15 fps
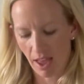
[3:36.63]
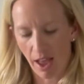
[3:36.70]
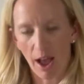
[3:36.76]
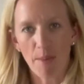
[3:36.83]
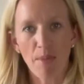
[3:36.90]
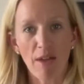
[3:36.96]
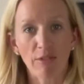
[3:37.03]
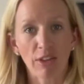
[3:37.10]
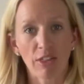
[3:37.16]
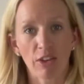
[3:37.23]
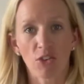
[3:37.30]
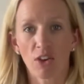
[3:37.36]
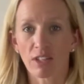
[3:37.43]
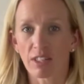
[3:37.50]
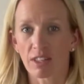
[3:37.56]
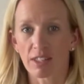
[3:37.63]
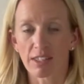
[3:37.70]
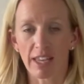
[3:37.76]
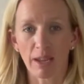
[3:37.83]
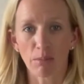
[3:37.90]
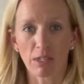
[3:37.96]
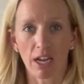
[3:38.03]
Everything cooked at the
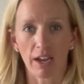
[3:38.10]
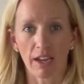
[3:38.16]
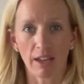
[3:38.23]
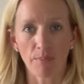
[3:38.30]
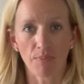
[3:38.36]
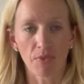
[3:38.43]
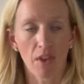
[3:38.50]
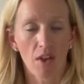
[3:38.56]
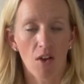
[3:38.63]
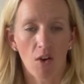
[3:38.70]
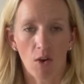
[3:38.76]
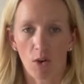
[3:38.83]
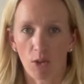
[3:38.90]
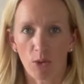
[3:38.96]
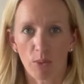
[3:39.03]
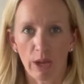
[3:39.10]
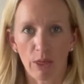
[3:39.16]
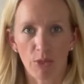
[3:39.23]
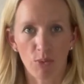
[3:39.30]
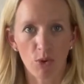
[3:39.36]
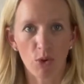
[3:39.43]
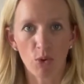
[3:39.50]
same time all the way
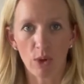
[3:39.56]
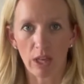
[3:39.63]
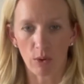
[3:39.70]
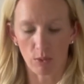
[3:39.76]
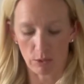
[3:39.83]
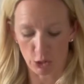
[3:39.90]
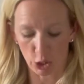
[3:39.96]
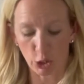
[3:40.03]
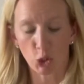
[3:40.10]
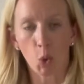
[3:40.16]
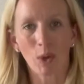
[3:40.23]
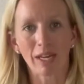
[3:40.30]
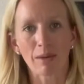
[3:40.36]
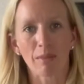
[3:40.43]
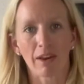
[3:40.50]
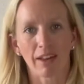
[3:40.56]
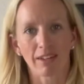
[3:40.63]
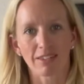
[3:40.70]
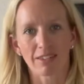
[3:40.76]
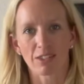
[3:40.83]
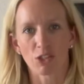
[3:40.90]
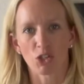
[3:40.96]
through. It took 20
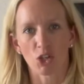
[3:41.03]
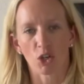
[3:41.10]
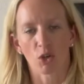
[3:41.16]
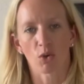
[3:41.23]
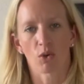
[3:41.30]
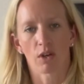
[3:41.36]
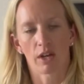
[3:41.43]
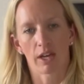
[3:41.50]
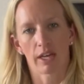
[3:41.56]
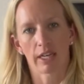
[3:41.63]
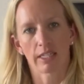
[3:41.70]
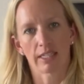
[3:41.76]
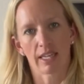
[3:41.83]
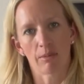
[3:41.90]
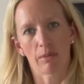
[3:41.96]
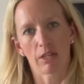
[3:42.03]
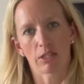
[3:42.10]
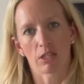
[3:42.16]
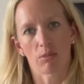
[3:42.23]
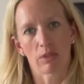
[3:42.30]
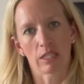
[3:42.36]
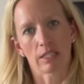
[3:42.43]
minutes. So 10 minutes
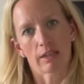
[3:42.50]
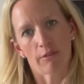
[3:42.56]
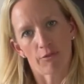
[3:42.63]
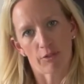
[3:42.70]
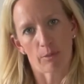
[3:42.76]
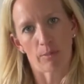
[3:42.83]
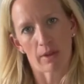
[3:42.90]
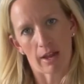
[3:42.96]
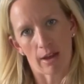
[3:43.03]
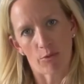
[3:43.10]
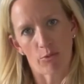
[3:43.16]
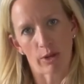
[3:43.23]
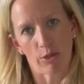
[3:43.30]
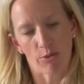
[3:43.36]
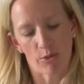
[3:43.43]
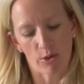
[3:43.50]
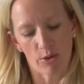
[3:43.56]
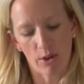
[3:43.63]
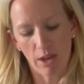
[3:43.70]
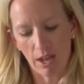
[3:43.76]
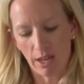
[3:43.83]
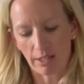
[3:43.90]
on one side, flip it halfway through,
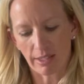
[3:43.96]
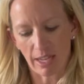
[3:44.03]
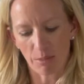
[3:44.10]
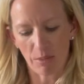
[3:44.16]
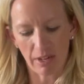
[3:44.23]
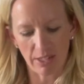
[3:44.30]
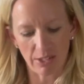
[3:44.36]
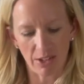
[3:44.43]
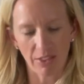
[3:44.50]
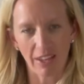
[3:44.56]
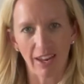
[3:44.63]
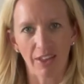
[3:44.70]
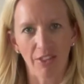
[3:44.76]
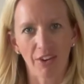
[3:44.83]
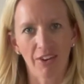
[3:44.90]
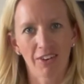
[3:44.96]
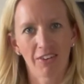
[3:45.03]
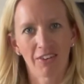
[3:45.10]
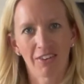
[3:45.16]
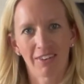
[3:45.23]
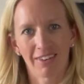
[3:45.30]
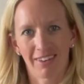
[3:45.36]
10 minutes on the other,
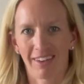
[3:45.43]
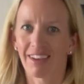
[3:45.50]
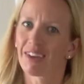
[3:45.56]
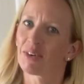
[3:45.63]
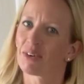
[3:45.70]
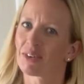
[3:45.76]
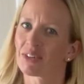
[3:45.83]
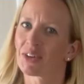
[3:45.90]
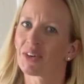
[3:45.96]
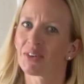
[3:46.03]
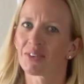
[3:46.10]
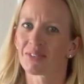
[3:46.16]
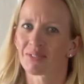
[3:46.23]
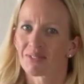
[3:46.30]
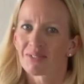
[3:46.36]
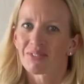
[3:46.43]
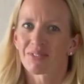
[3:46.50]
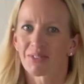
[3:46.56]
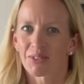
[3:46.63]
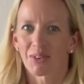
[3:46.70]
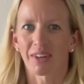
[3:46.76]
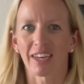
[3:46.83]
and
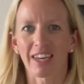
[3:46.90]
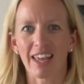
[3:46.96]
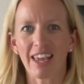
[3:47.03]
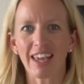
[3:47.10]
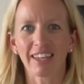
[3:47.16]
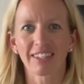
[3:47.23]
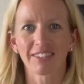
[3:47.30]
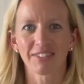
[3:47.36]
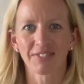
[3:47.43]
we're ready to eat.